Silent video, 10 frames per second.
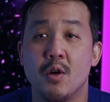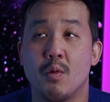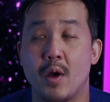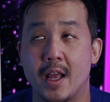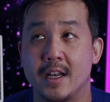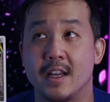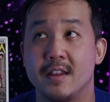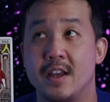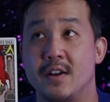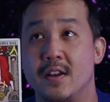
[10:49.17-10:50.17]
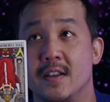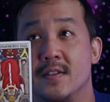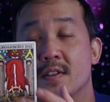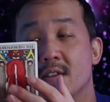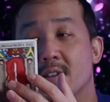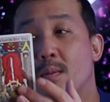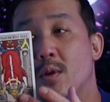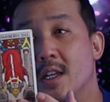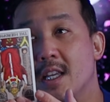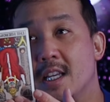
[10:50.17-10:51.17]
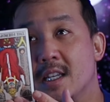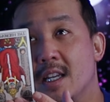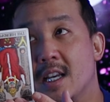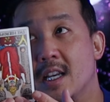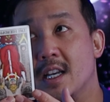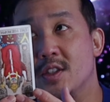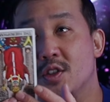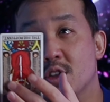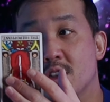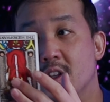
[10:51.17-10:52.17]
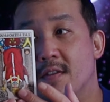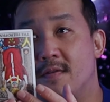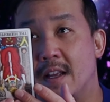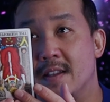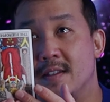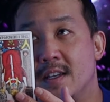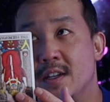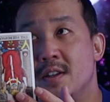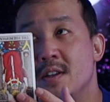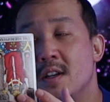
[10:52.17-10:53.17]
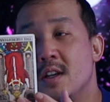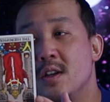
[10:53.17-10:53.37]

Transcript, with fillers: when there is someone in uh, a circle of friends here